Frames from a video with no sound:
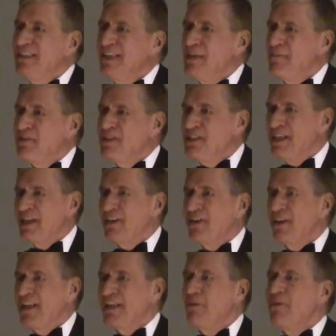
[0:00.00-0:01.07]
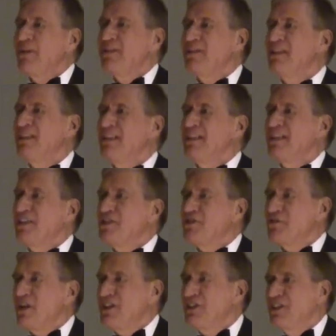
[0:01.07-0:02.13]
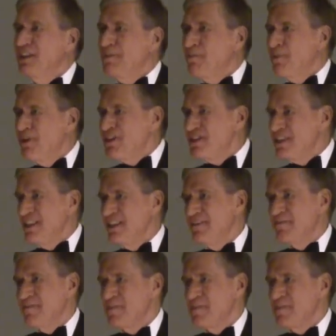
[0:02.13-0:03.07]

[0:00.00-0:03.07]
and particularly with construction in Princeton.